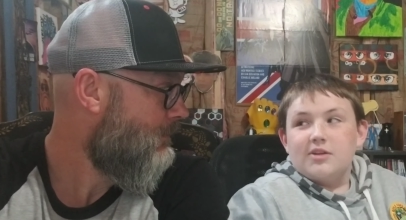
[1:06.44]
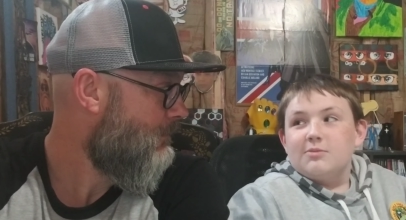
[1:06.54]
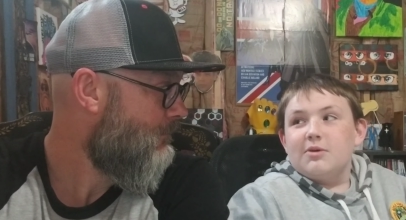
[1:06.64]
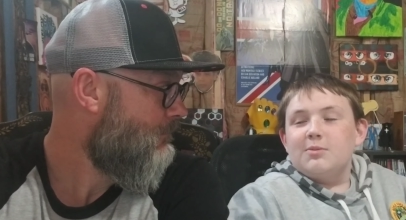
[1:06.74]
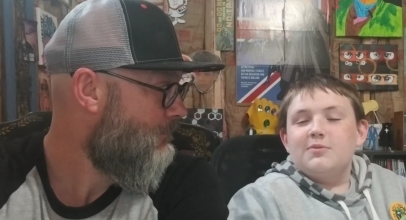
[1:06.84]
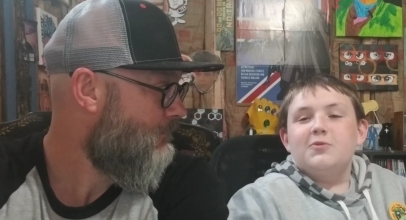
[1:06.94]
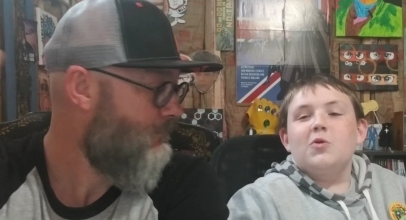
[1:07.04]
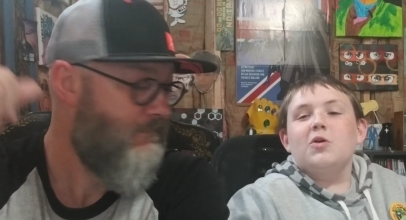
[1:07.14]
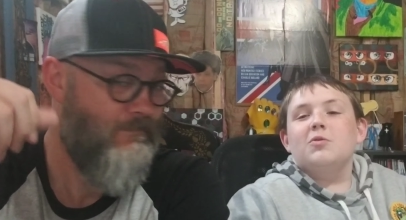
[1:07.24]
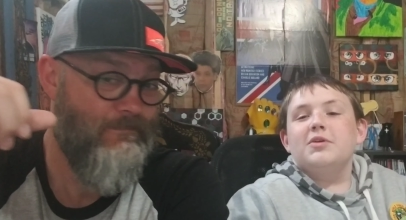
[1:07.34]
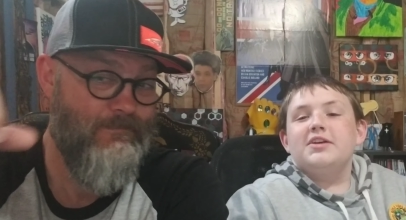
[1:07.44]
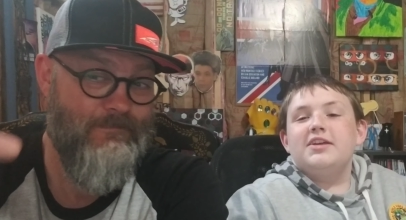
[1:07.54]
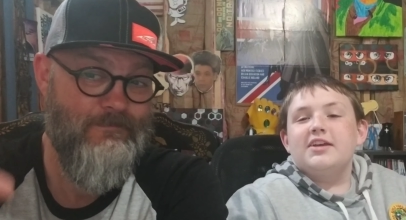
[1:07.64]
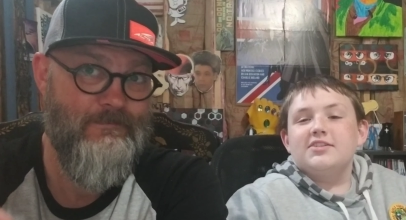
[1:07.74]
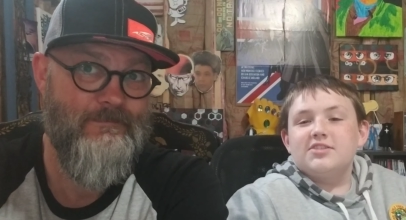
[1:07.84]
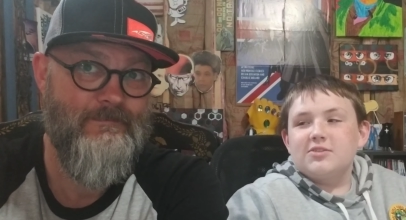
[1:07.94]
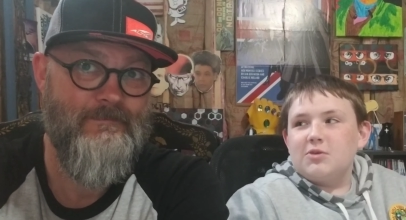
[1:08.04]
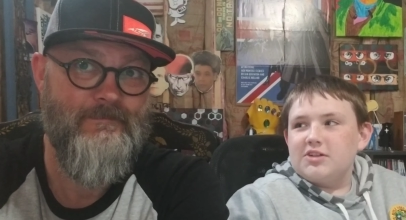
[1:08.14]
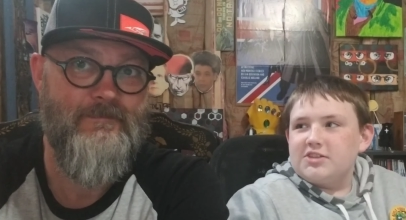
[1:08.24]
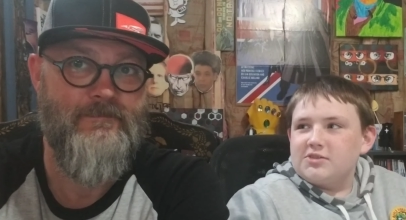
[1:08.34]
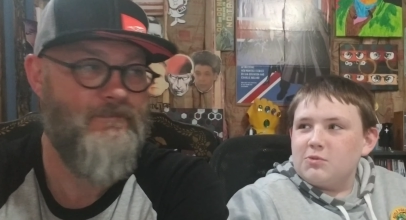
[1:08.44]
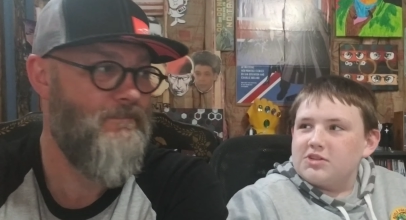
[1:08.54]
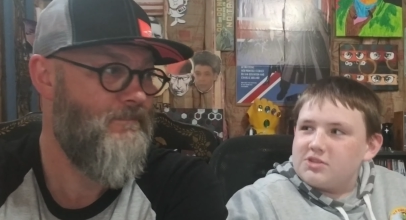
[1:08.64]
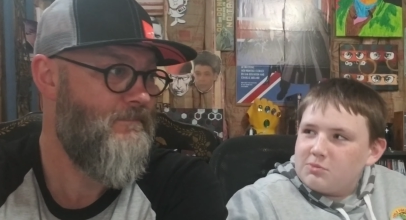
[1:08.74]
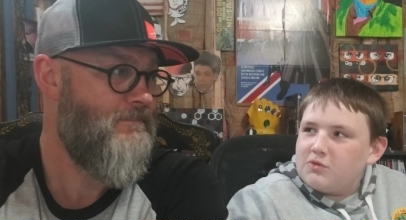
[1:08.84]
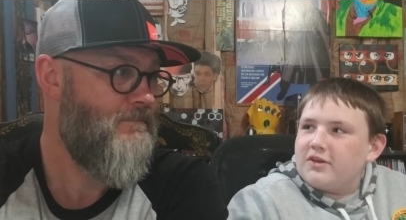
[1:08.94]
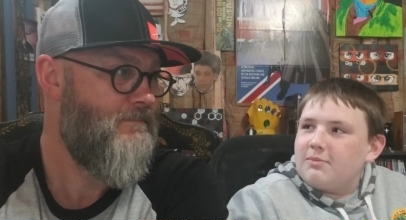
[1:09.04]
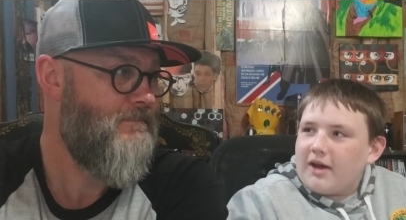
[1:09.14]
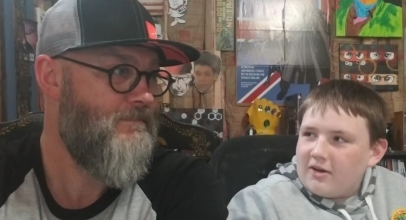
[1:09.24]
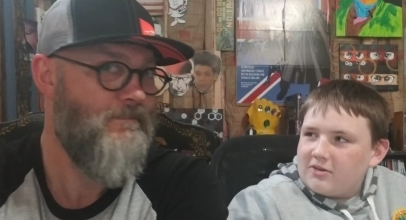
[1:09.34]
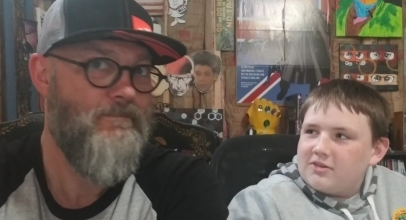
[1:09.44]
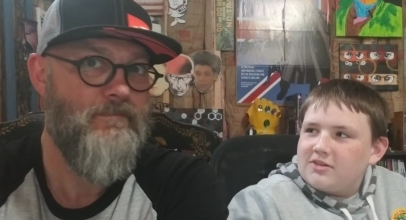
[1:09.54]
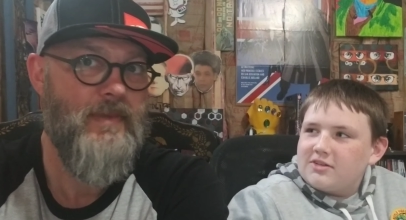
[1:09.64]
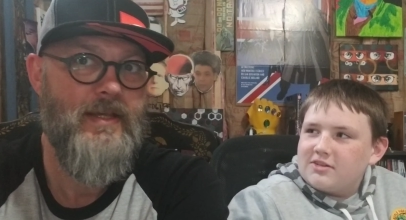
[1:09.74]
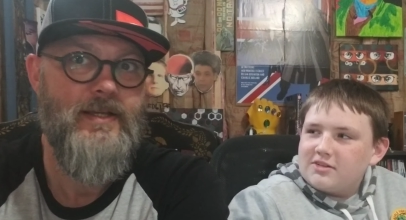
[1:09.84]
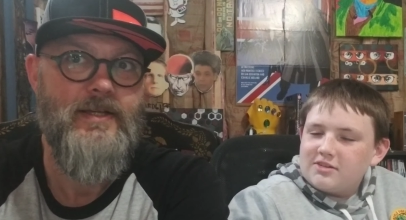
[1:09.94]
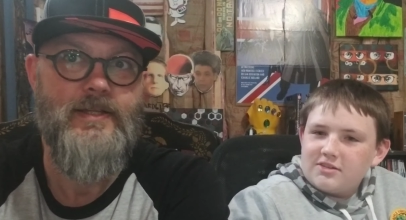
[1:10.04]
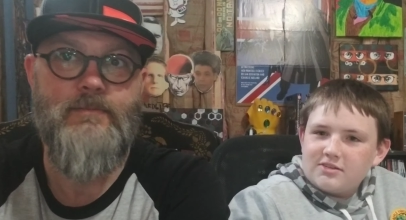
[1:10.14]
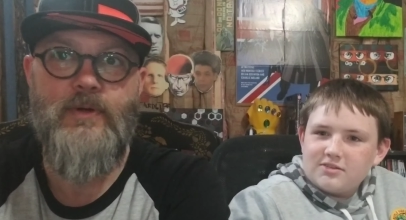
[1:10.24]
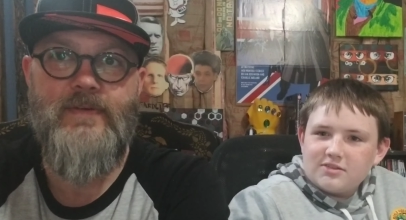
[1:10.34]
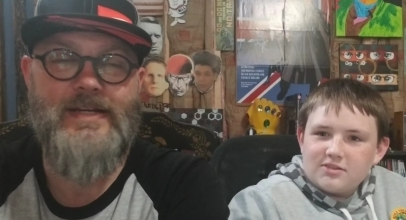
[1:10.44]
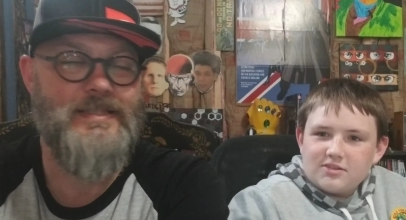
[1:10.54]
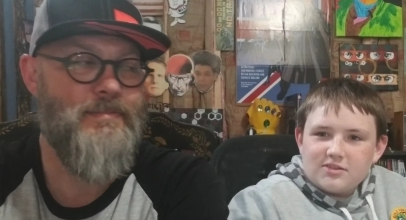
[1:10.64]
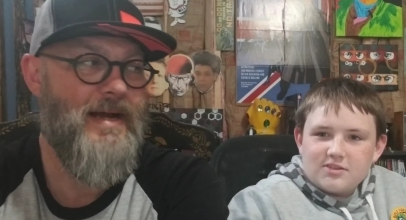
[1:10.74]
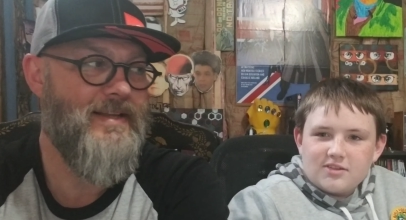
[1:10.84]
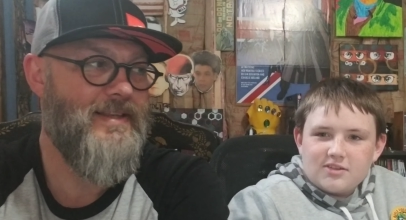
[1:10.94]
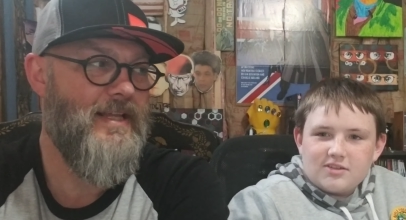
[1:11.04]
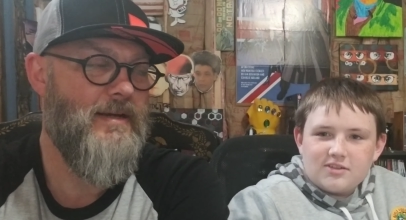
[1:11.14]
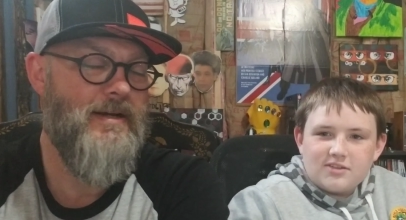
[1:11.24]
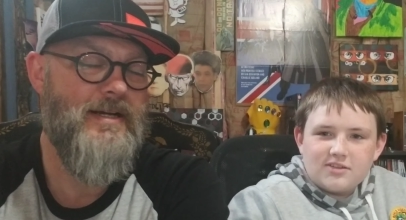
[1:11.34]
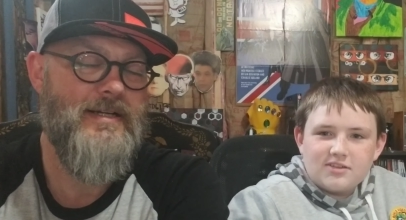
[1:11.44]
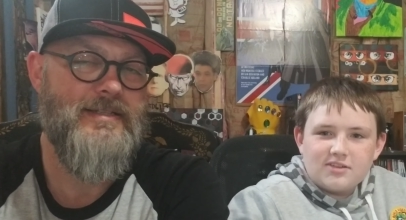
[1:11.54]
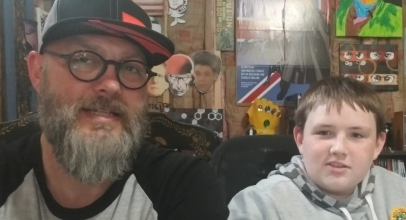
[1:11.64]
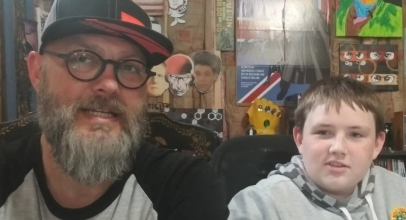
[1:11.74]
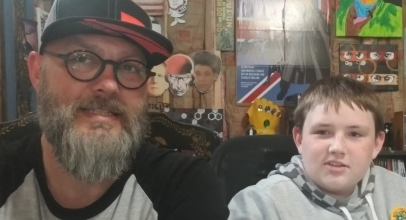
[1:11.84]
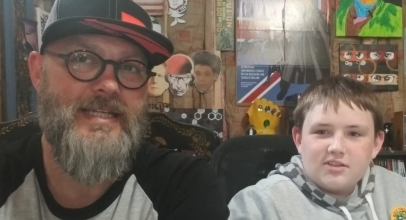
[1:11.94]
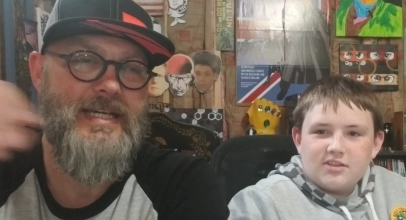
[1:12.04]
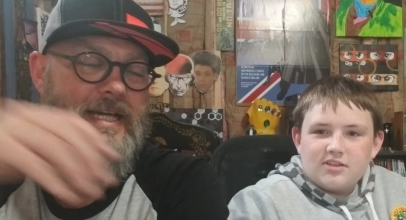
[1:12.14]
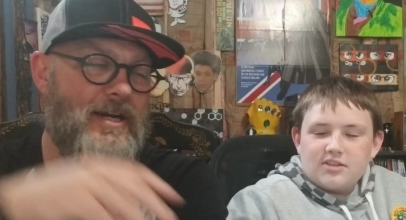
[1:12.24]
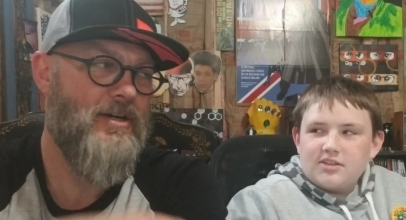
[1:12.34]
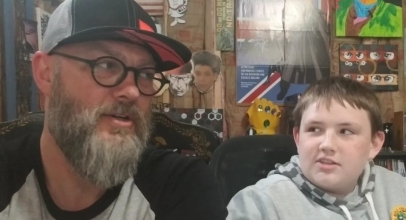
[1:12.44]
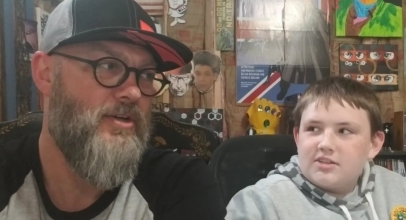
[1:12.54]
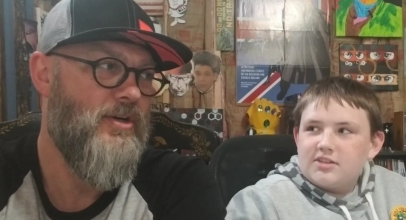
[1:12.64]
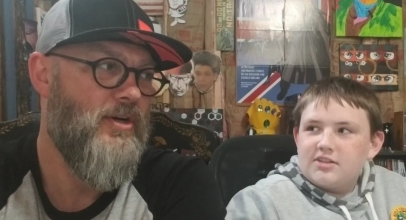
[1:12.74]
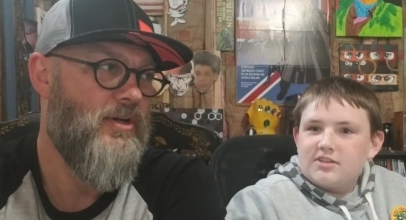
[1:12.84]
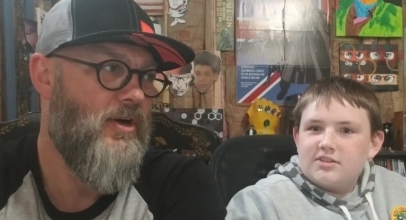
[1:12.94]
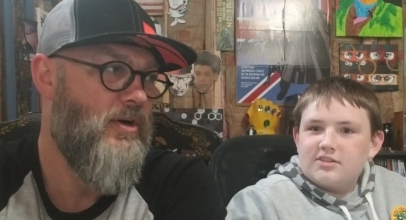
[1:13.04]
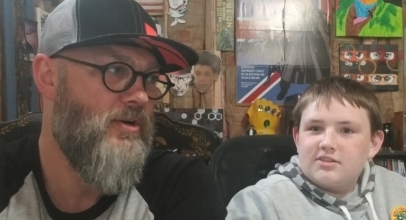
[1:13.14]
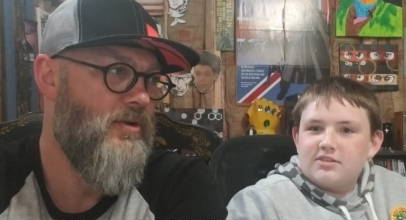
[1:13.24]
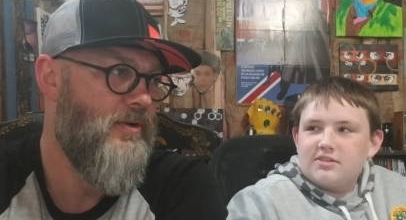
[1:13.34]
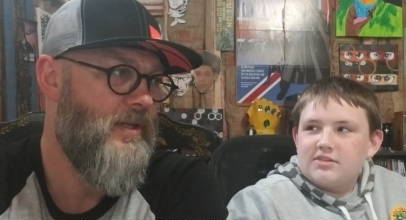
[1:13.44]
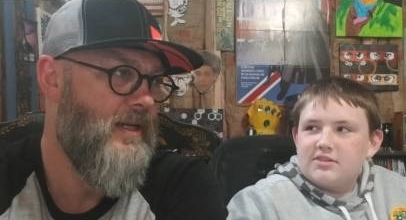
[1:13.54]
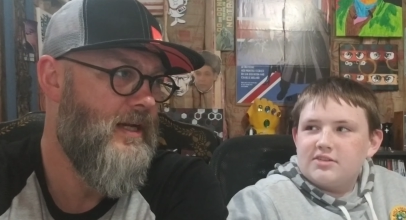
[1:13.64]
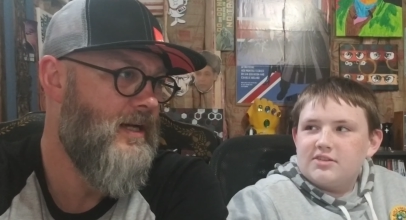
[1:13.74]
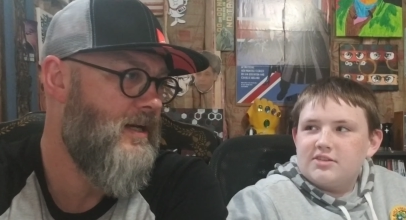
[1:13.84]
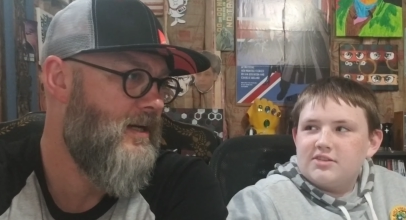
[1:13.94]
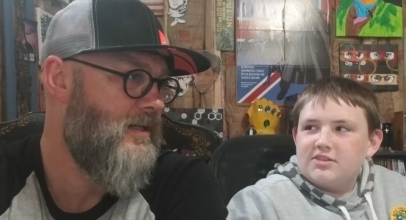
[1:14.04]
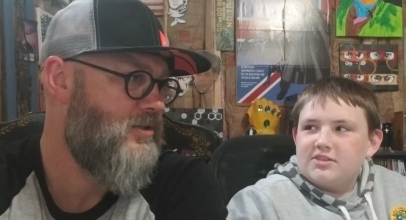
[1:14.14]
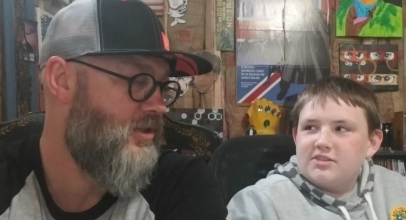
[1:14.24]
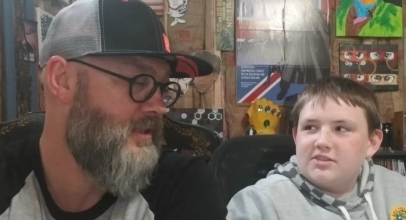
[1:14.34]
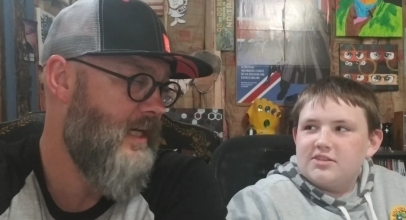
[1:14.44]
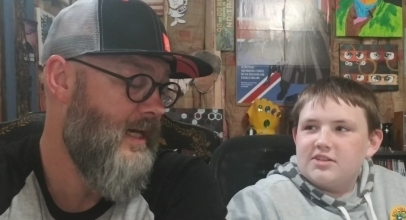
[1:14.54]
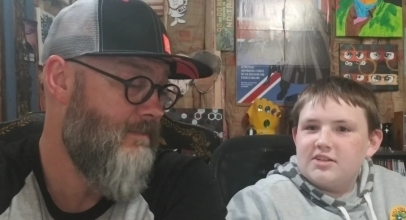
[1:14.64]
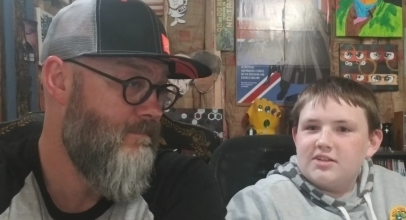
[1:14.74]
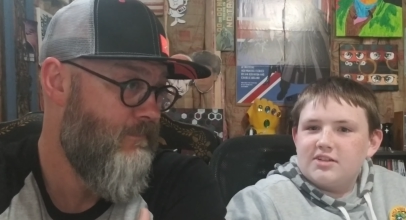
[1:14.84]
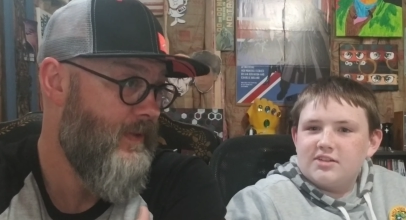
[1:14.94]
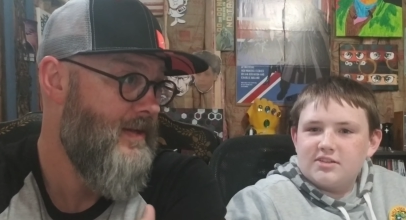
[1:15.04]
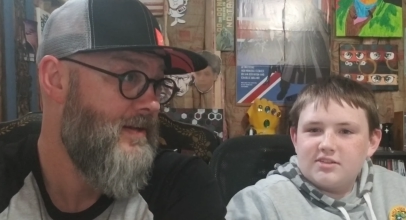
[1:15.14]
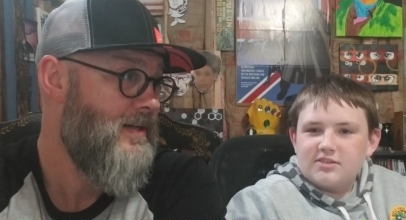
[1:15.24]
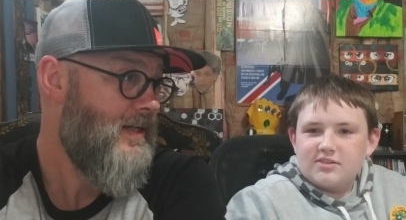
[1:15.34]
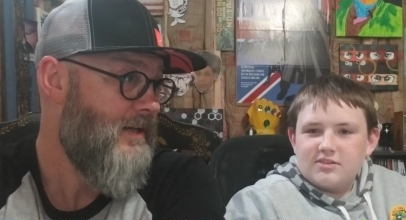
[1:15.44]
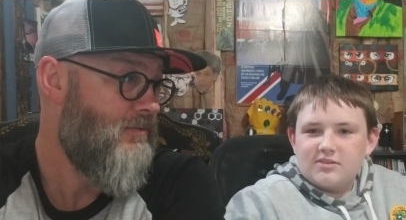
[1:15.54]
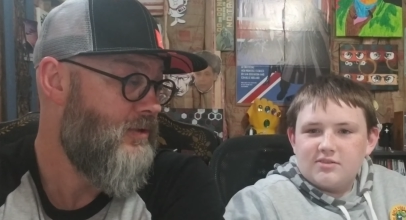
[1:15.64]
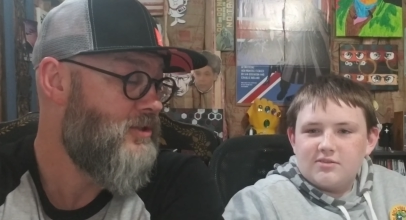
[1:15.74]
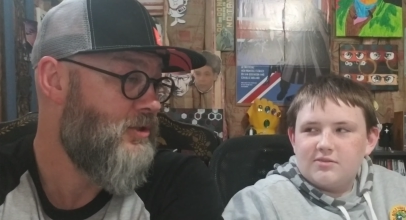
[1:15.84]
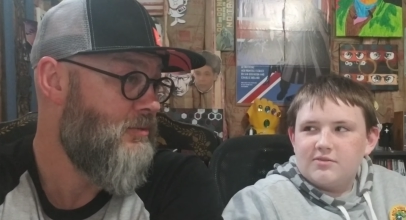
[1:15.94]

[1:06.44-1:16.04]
Speaker 1: But before we get into the questions, what's the movie about?
Speaker 2: The movie is about the DC character called uh, Shazam. He originally